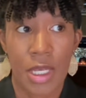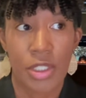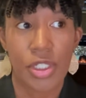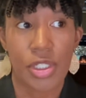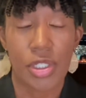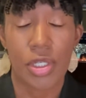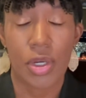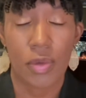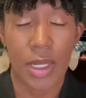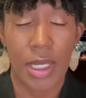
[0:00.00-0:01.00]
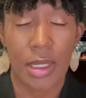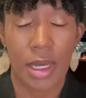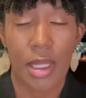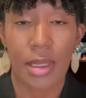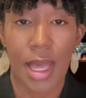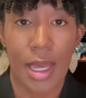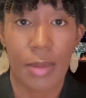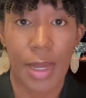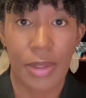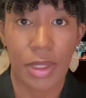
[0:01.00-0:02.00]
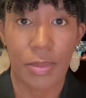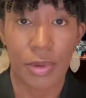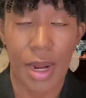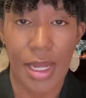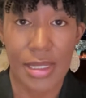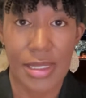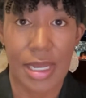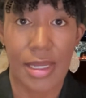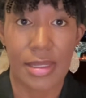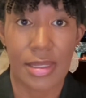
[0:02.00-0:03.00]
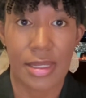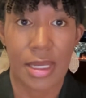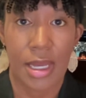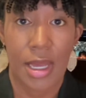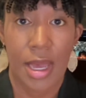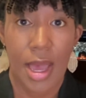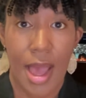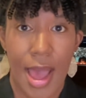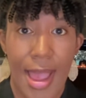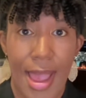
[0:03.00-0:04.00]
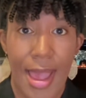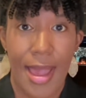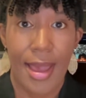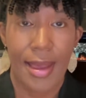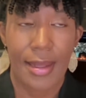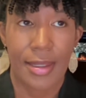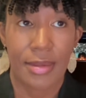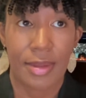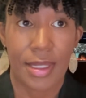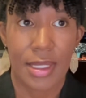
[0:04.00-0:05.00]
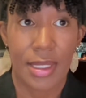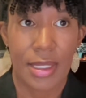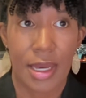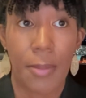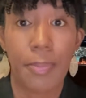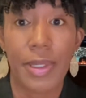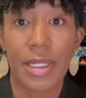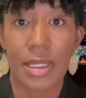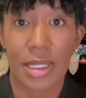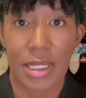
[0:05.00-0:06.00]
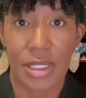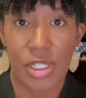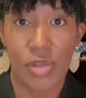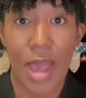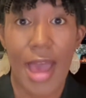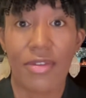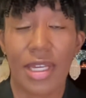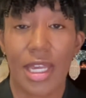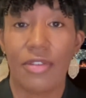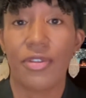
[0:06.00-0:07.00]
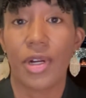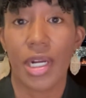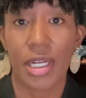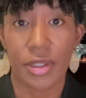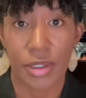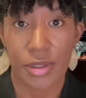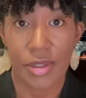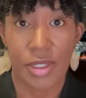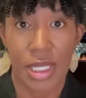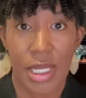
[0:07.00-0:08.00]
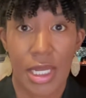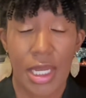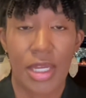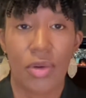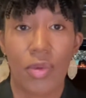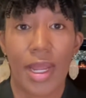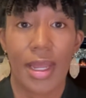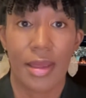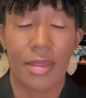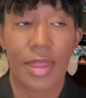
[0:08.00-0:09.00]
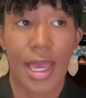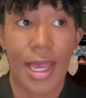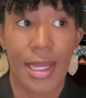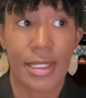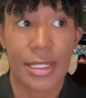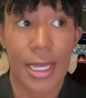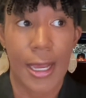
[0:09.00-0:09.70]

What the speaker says: just knowing a lot about the process, I had the ability to advocate for others in a way that